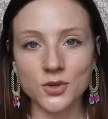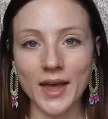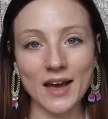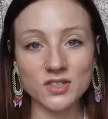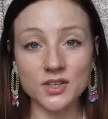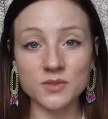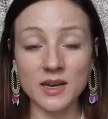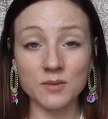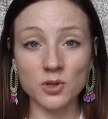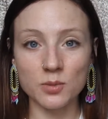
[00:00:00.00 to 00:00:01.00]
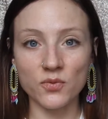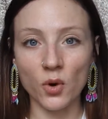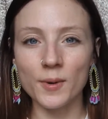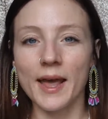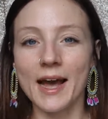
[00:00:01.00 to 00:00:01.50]
So I have done this makeup look
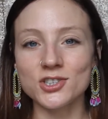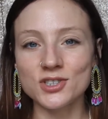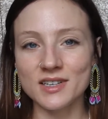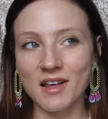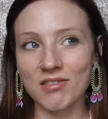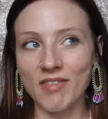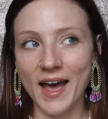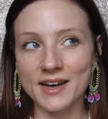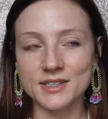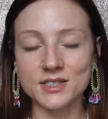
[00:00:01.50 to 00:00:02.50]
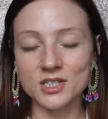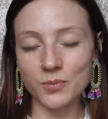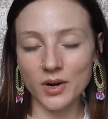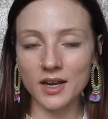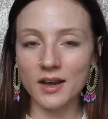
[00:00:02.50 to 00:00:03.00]
before, but I actually did it last
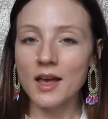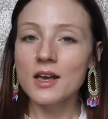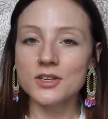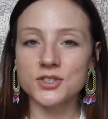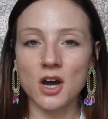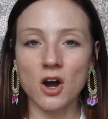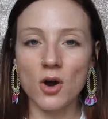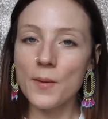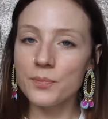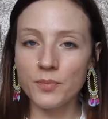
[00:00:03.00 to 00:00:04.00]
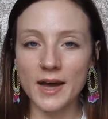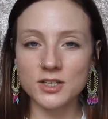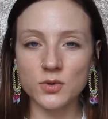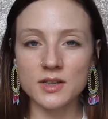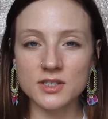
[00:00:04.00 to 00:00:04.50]
spring. So by
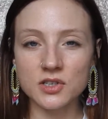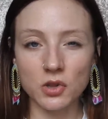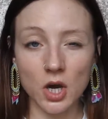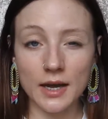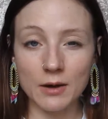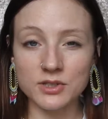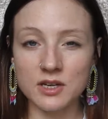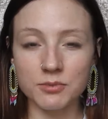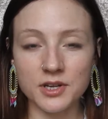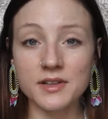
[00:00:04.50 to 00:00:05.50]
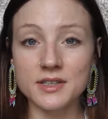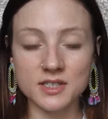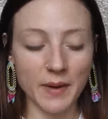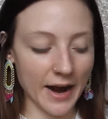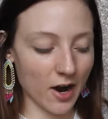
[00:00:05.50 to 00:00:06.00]
doing this look, I was completely
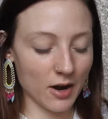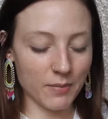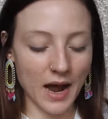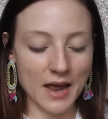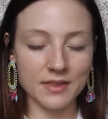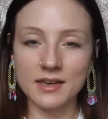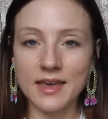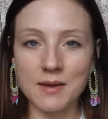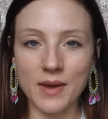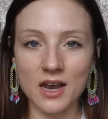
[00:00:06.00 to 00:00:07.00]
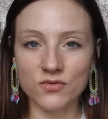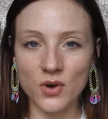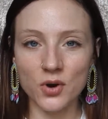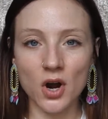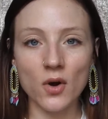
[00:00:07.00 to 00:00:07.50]
inspired by the campaign
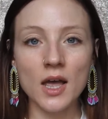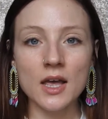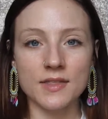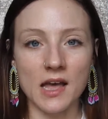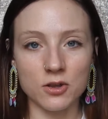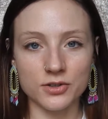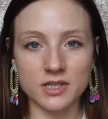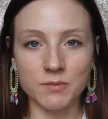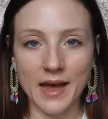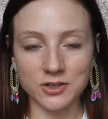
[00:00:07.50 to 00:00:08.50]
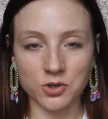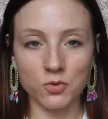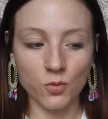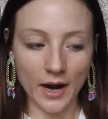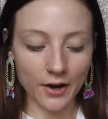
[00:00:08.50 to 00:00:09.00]
photo that you'll see Patrick
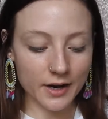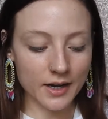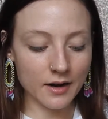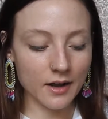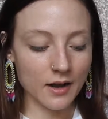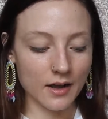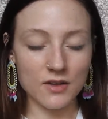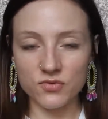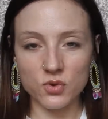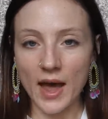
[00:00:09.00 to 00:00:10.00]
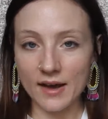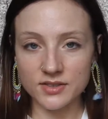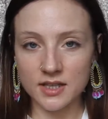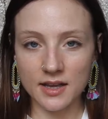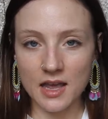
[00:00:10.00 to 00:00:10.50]
wearing if you have
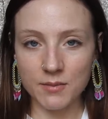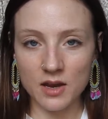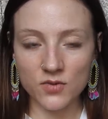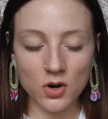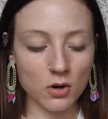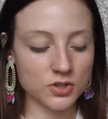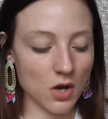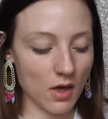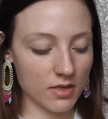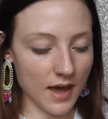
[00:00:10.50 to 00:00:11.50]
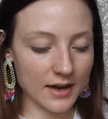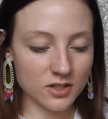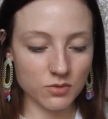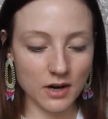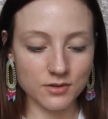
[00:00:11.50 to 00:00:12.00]
seen the campaign photo. So that
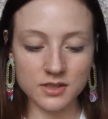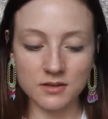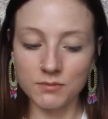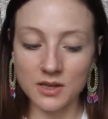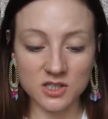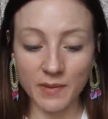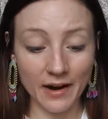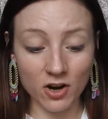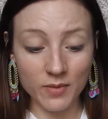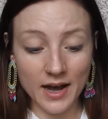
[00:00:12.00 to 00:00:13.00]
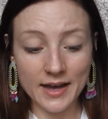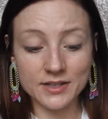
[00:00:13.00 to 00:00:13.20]
is what I was inspired by.